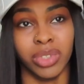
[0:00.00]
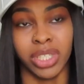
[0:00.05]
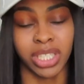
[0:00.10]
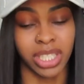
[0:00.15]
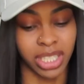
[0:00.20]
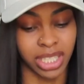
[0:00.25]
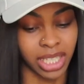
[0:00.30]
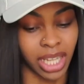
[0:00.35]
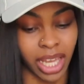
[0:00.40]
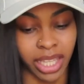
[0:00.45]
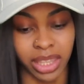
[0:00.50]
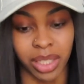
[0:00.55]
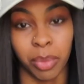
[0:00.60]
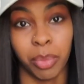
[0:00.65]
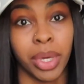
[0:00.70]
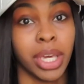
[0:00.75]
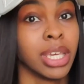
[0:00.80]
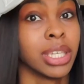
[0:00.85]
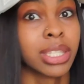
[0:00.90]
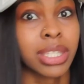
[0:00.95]
This is like the
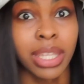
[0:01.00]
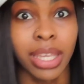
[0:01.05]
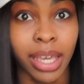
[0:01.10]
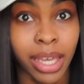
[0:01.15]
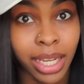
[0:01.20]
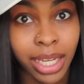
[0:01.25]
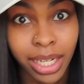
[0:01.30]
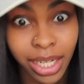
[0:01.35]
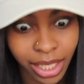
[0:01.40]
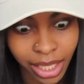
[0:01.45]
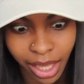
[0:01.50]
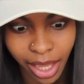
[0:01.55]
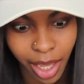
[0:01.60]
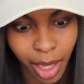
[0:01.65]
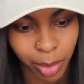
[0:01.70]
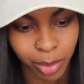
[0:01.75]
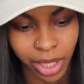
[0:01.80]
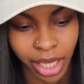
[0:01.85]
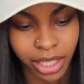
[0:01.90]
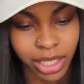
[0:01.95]
best editing
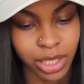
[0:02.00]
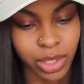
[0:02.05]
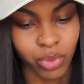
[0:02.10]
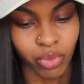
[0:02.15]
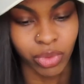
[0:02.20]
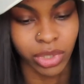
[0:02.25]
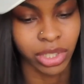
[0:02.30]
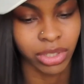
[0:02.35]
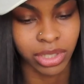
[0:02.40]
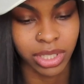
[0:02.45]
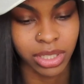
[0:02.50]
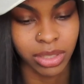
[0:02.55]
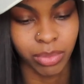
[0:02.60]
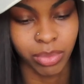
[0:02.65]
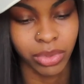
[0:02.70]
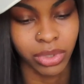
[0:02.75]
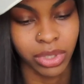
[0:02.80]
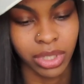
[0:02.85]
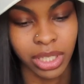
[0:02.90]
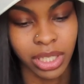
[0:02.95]
app. Like, it's real
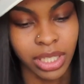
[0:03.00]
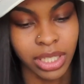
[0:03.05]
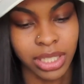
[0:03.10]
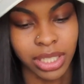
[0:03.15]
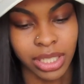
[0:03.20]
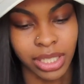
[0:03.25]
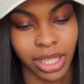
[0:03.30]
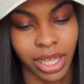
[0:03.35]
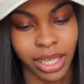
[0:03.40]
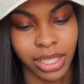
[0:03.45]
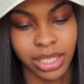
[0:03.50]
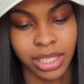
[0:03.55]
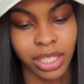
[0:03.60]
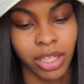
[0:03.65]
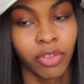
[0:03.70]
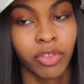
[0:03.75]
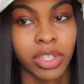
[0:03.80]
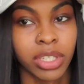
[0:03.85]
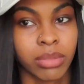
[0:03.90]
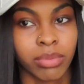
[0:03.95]
simple and easy, like
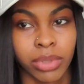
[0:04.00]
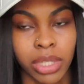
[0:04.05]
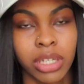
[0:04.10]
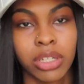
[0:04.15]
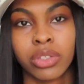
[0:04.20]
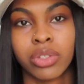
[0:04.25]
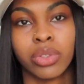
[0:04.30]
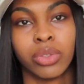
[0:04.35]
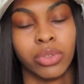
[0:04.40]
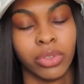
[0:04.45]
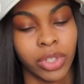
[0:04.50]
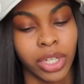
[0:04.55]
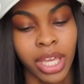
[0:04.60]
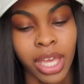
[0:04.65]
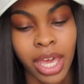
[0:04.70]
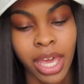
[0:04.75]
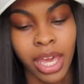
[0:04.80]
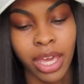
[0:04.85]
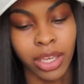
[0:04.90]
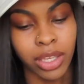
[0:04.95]
self-explanatory.
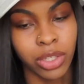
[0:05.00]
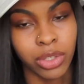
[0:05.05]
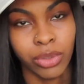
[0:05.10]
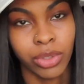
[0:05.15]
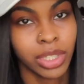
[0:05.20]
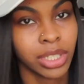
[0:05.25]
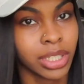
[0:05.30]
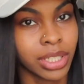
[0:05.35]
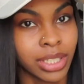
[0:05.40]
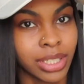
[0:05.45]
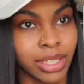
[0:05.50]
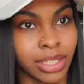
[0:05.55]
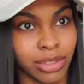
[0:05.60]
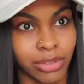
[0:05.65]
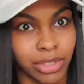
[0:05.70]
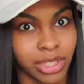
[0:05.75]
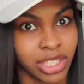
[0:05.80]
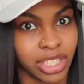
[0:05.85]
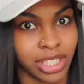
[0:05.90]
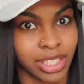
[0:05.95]
You
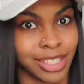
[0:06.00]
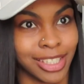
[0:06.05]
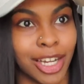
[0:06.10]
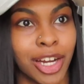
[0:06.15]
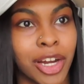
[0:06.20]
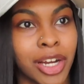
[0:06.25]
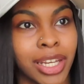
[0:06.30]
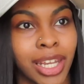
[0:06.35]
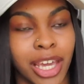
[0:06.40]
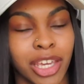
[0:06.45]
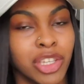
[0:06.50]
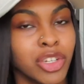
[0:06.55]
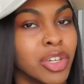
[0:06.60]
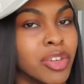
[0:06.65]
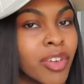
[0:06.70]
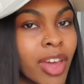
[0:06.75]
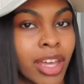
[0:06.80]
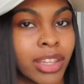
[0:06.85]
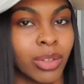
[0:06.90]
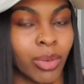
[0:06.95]
can just learn. Like, you don't
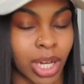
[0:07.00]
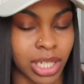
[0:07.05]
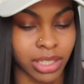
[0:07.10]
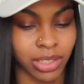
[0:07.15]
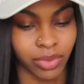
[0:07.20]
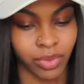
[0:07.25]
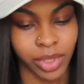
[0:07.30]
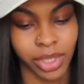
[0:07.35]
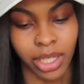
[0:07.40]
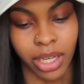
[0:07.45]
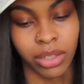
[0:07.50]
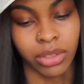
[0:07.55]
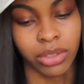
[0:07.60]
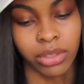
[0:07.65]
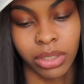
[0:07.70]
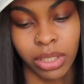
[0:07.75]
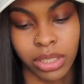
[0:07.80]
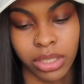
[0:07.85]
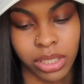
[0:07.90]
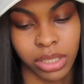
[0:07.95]
even have to watch this video.
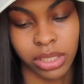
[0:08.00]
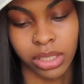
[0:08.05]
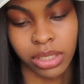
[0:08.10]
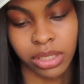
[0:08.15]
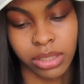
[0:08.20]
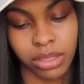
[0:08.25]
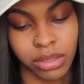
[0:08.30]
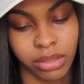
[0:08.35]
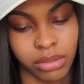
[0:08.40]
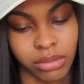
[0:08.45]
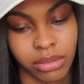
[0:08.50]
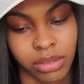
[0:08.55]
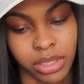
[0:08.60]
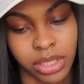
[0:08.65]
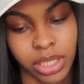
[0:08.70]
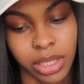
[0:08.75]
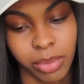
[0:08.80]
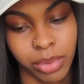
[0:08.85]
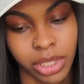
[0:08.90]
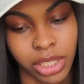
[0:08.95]
You can just
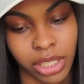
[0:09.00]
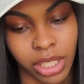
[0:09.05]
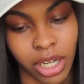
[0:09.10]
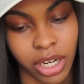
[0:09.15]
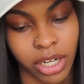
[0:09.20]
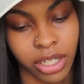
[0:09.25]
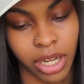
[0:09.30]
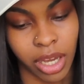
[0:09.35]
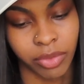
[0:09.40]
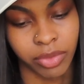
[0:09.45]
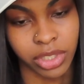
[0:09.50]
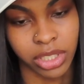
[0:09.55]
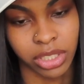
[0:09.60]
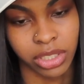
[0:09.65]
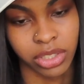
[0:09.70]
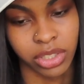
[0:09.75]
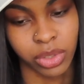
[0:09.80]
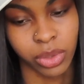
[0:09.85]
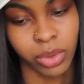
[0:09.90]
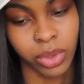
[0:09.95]
simply learn off of
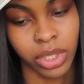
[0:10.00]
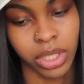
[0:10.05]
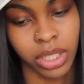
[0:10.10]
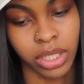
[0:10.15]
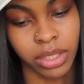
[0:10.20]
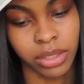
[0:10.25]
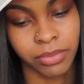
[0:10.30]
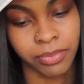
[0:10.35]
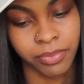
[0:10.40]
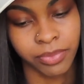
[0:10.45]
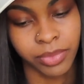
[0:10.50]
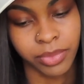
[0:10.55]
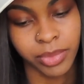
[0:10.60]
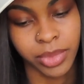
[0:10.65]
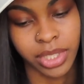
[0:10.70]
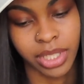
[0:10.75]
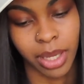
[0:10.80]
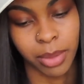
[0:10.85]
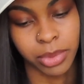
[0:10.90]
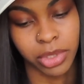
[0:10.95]
just doing it. Let
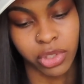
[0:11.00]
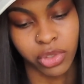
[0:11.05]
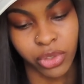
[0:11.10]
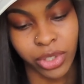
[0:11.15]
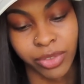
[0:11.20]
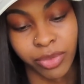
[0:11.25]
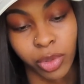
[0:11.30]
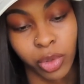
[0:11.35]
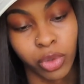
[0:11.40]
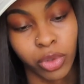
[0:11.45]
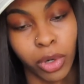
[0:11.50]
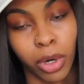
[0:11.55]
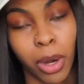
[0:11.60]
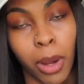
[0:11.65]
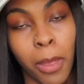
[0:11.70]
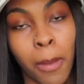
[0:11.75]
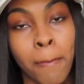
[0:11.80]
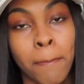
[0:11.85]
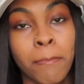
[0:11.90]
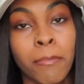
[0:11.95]
me stop the screen record.